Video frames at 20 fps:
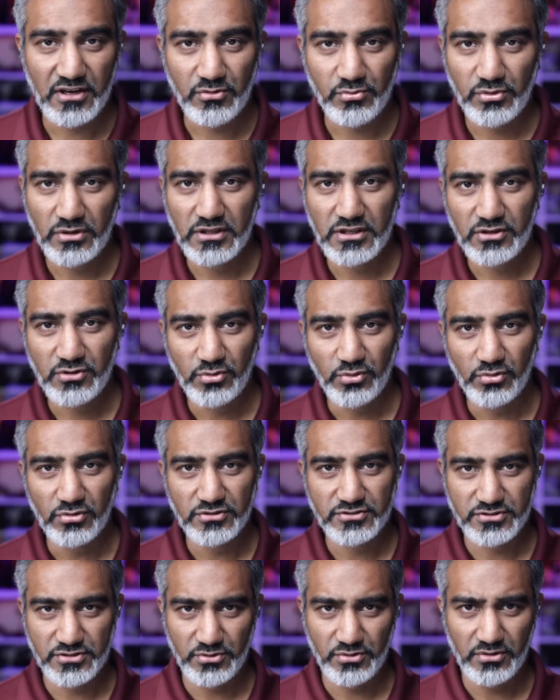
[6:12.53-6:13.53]
a really cool
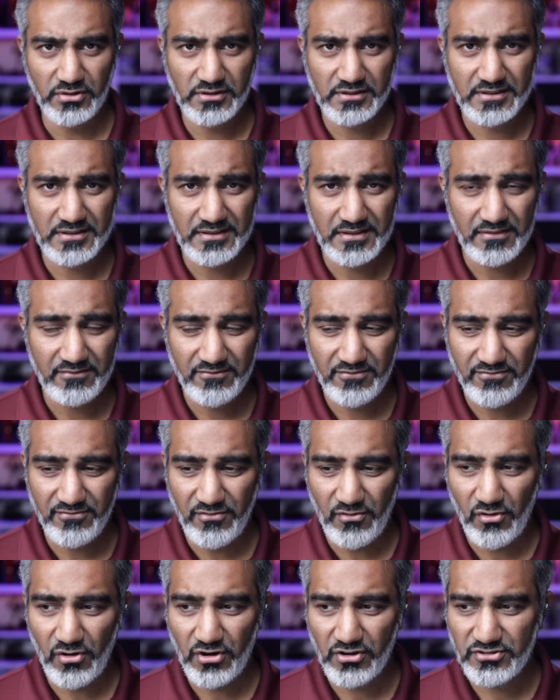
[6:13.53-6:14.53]
tool
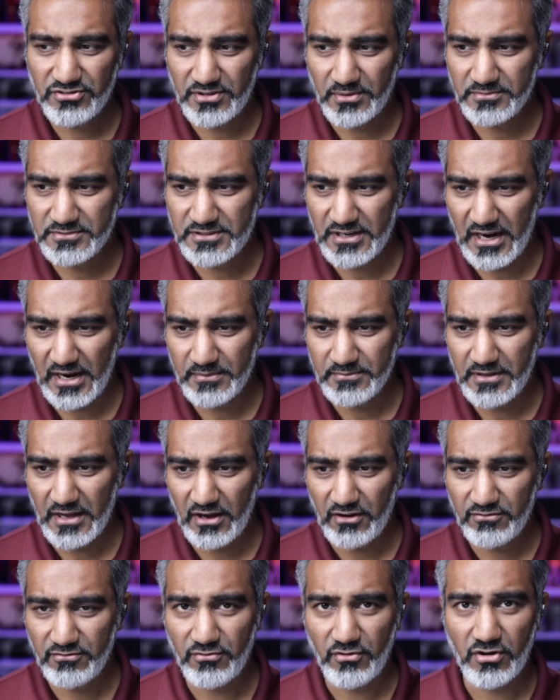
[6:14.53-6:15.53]
for some time
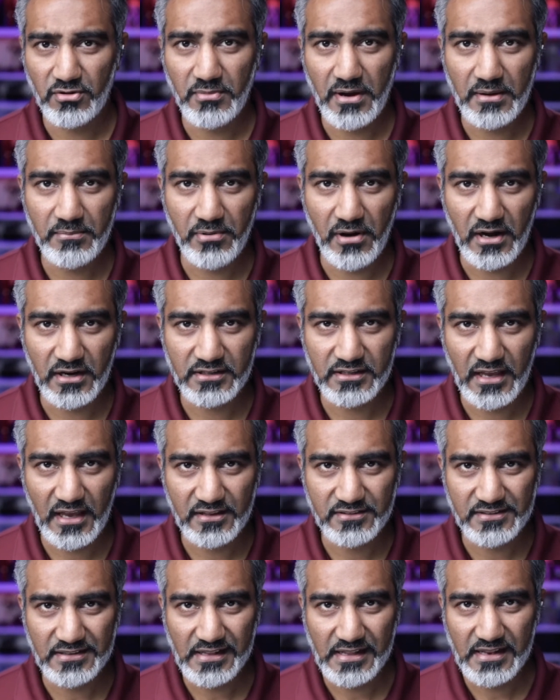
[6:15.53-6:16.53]
now for my
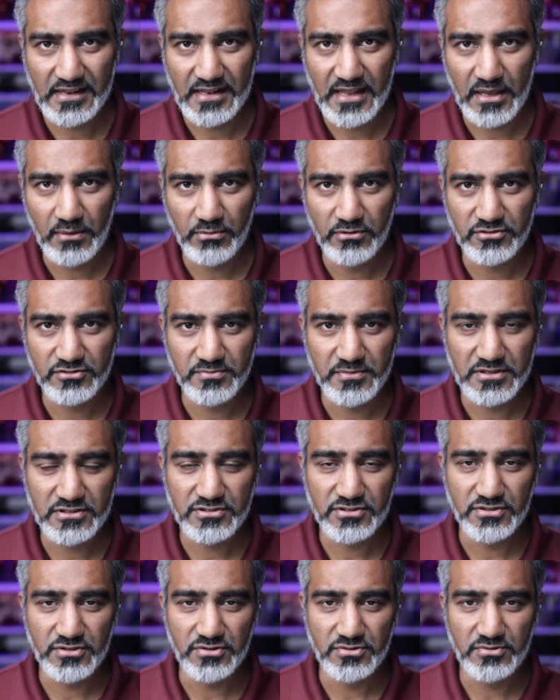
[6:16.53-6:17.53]
podcast, and it enables me
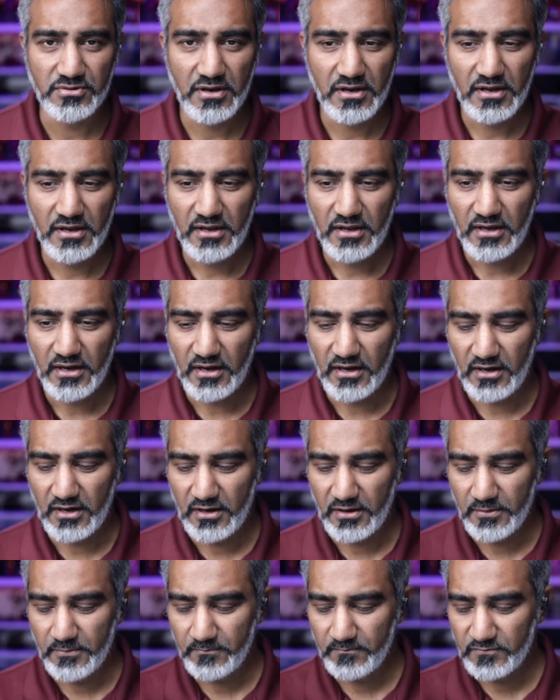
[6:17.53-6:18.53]
to,
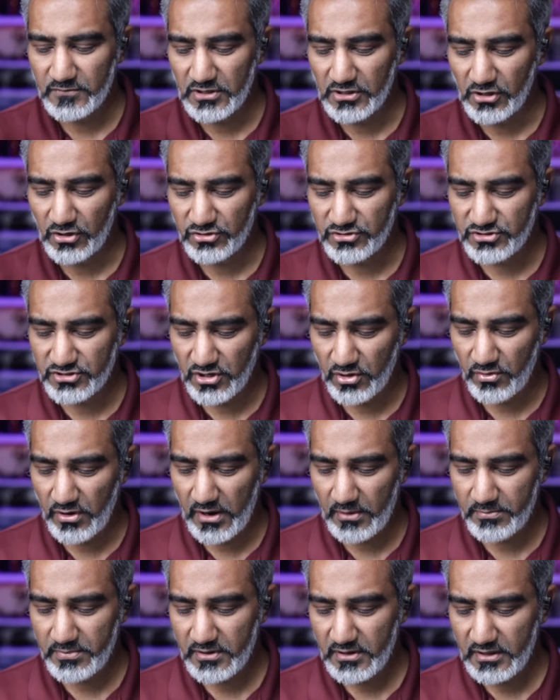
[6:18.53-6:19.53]
show
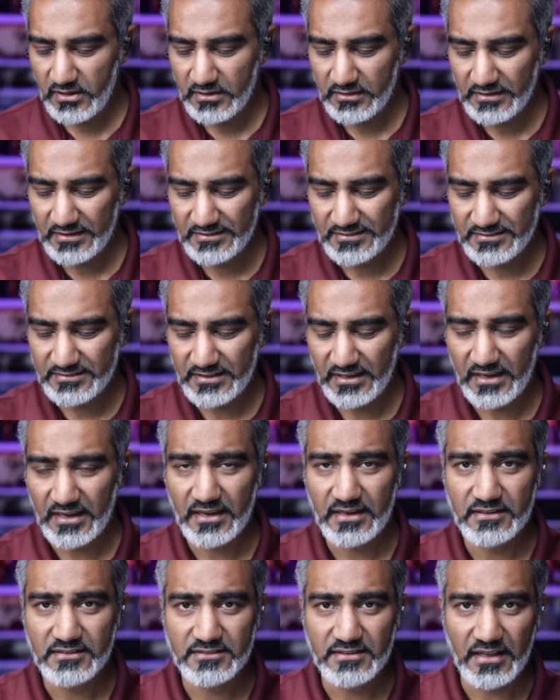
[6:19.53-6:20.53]
up these
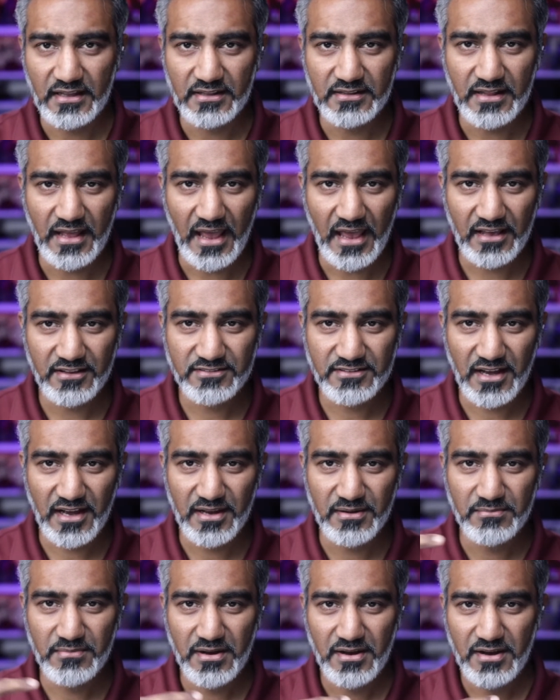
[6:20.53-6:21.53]
things. And as
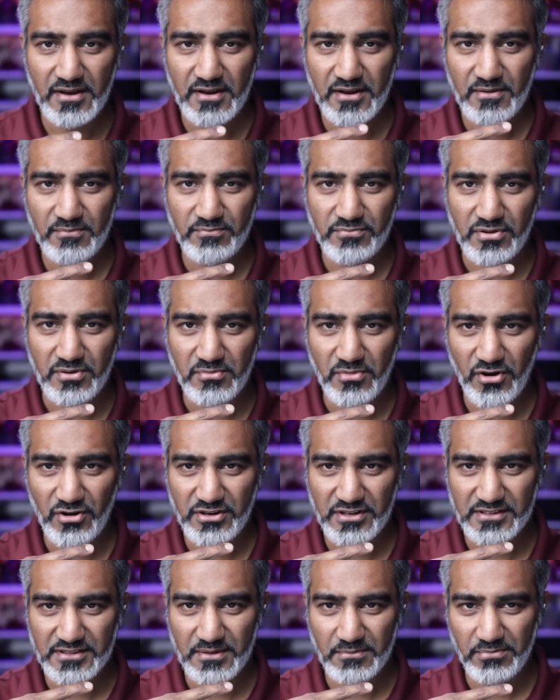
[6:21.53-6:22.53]
I'm
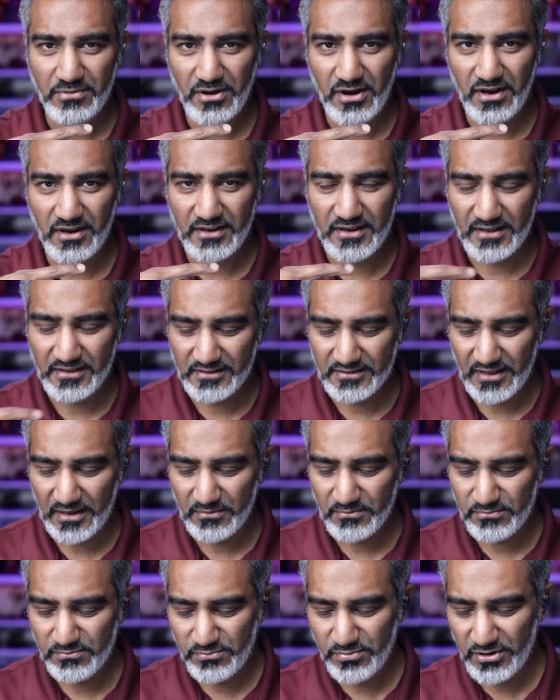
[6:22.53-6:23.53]
promoting the book, as
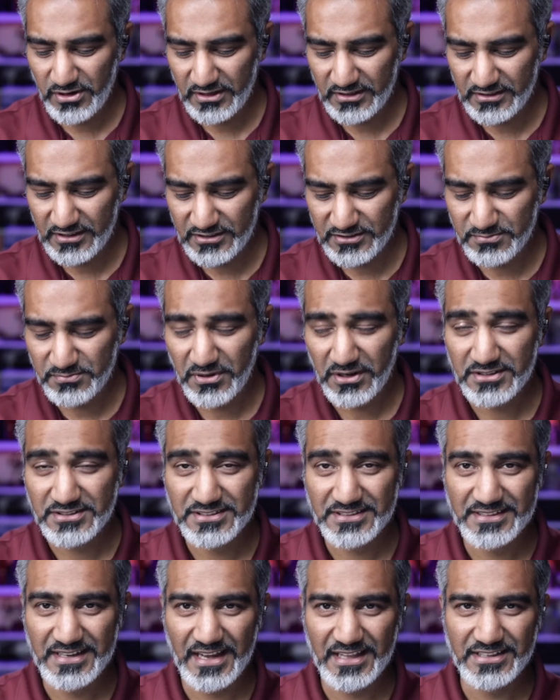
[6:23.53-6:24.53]
I'm putting this book
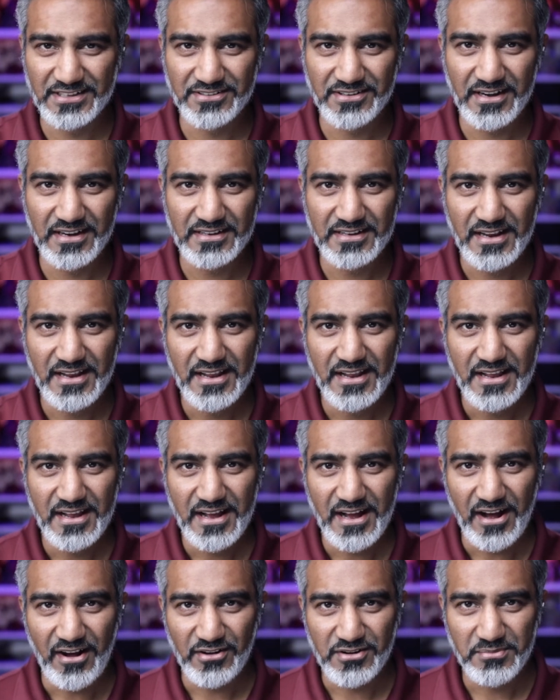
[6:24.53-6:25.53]
together, right,
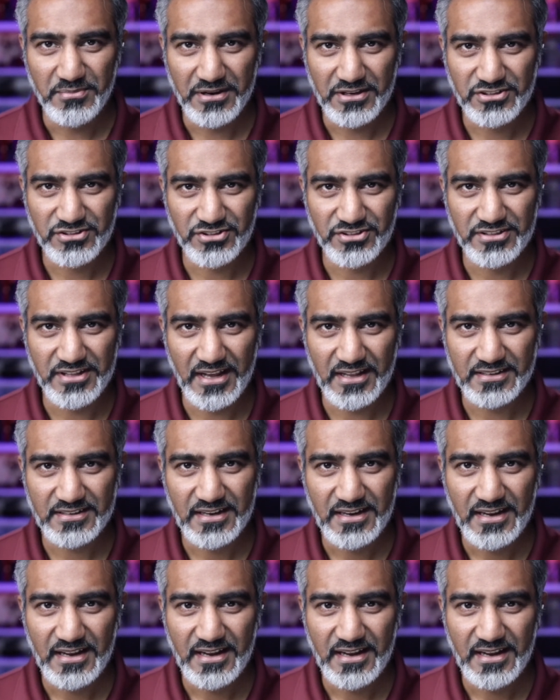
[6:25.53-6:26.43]
I want to make sure that